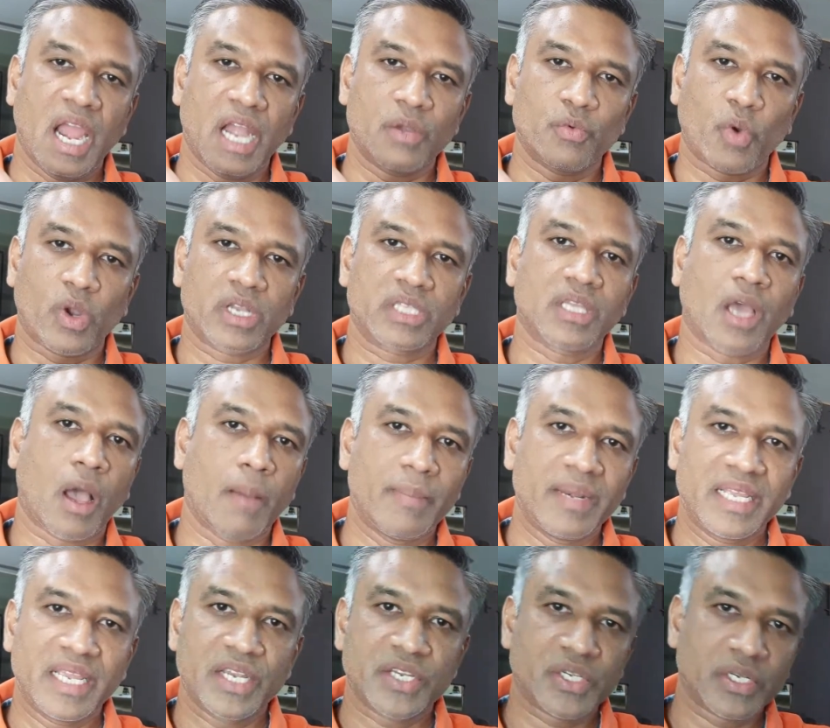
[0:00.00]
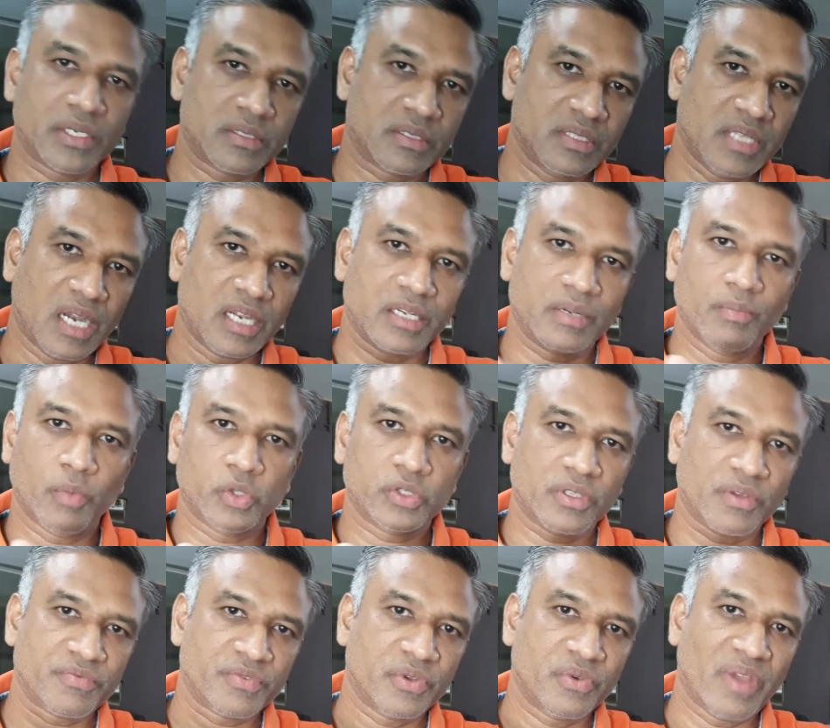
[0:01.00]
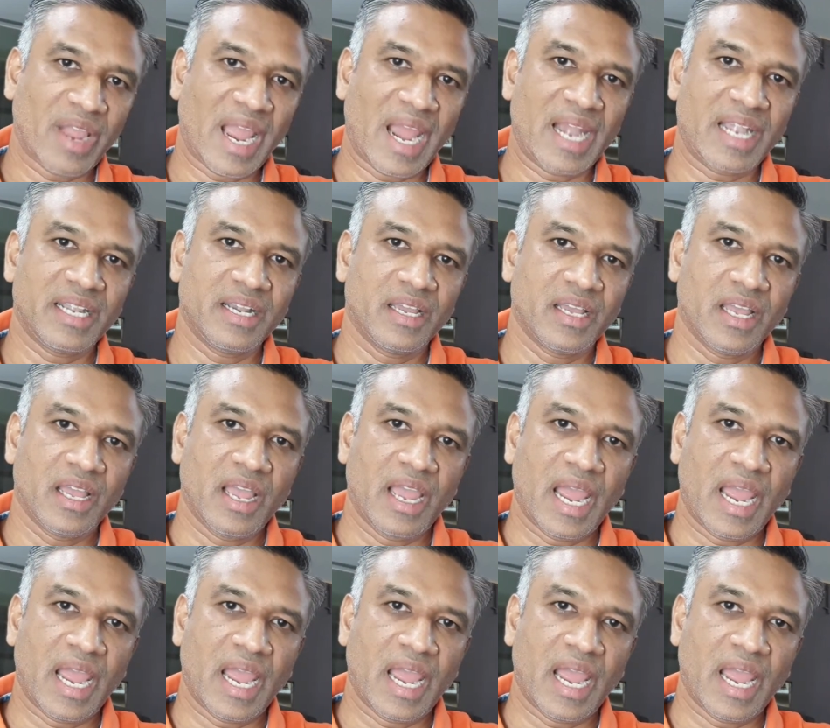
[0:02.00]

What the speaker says: and what are the obligations that both of you had,